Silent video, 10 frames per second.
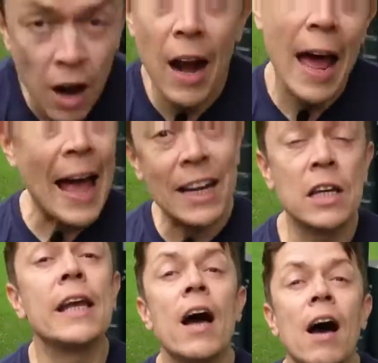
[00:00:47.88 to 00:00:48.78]
are
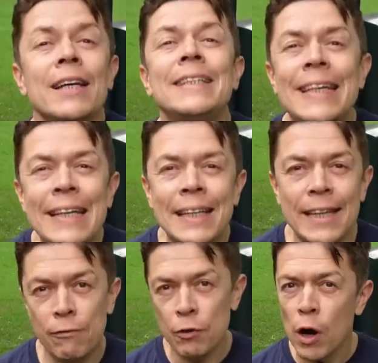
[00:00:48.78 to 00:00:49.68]
actually ideal
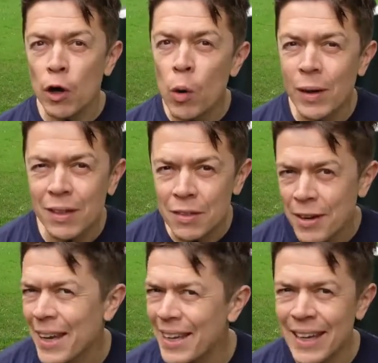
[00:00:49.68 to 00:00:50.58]
if you are going
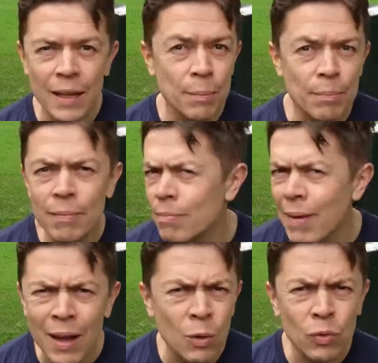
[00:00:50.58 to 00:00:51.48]
trekking,
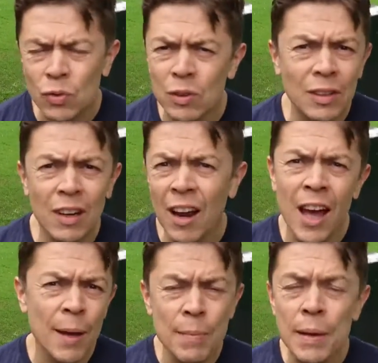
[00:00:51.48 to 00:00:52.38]
mountain
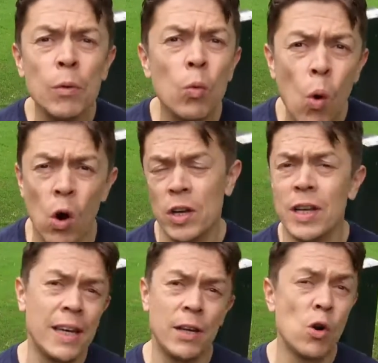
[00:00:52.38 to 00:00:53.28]
climbing,
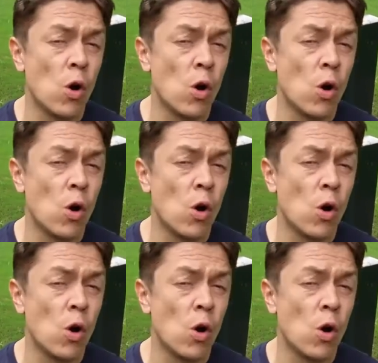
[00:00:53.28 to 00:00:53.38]
walking in